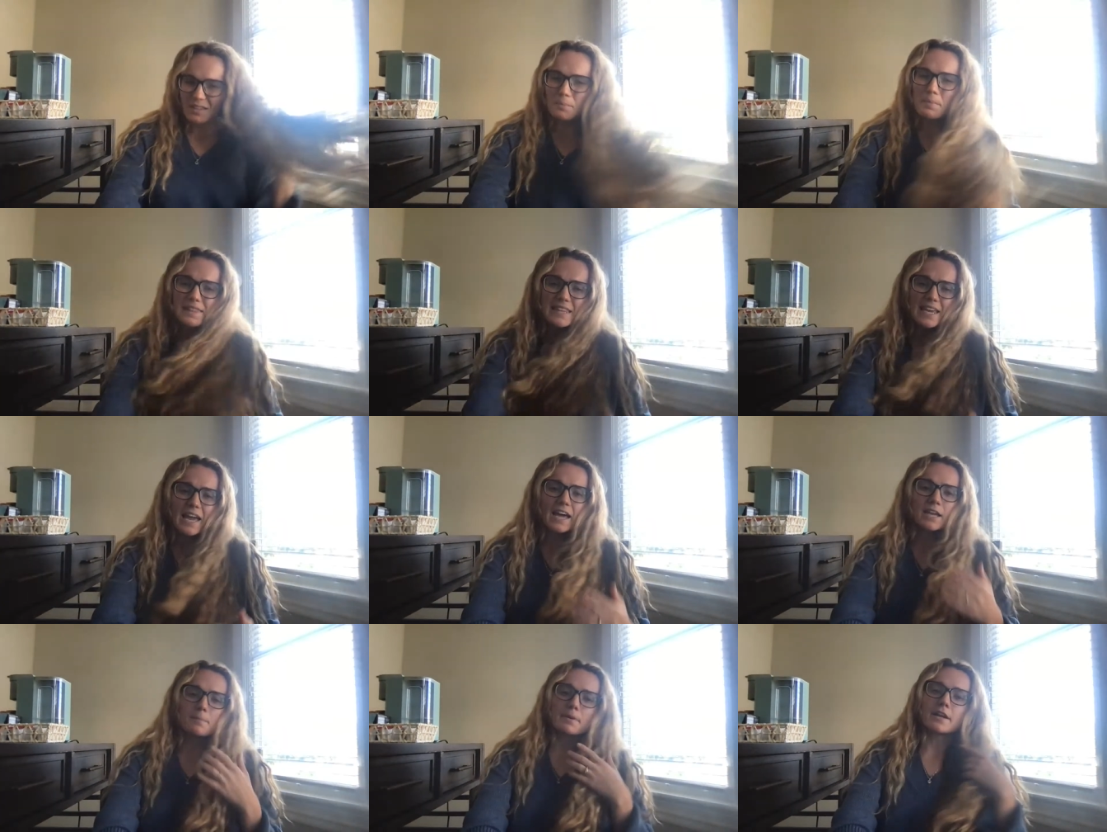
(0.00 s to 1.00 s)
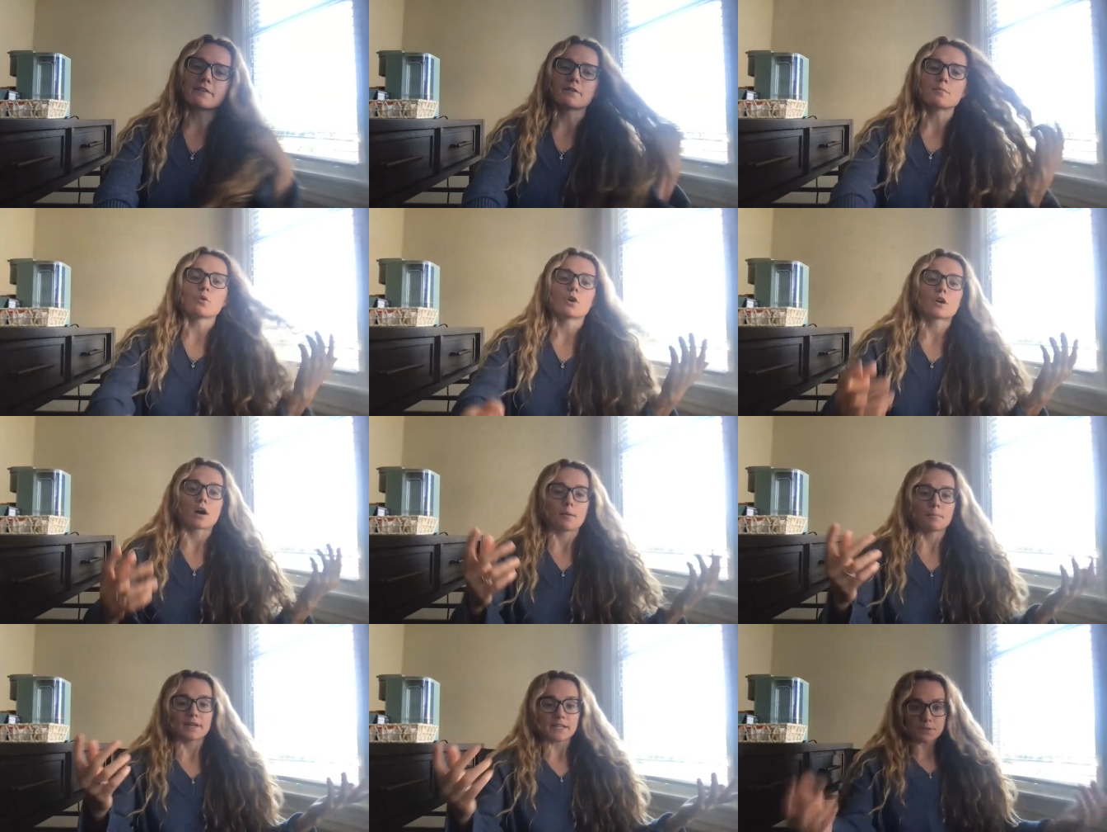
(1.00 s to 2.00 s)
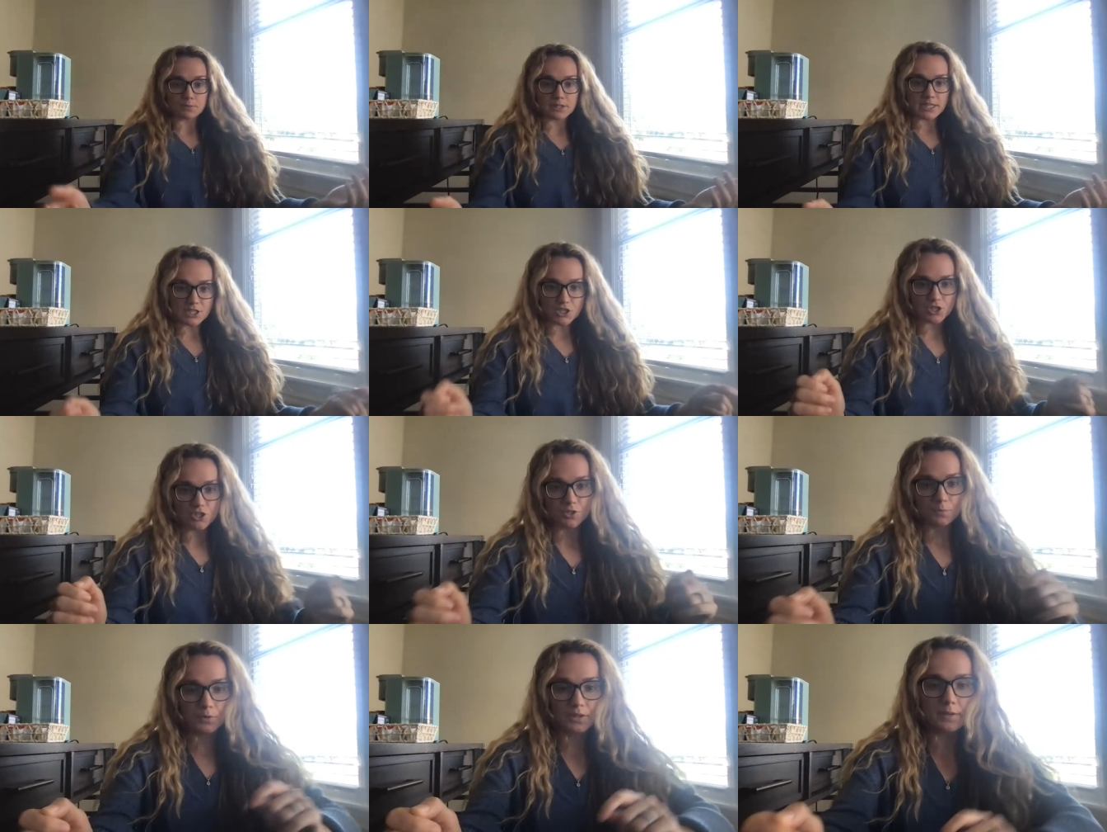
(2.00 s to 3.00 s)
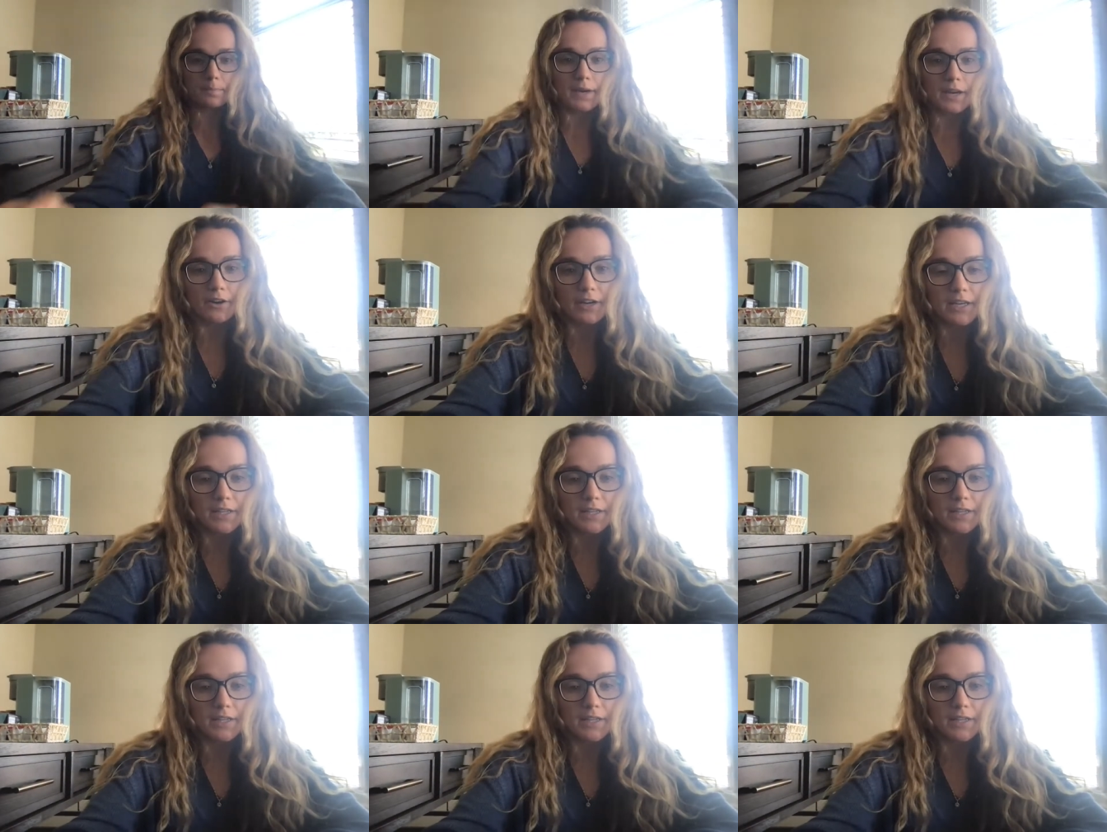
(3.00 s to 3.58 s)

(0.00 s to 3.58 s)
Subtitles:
but they had a bit of a more complex relationship with the parent.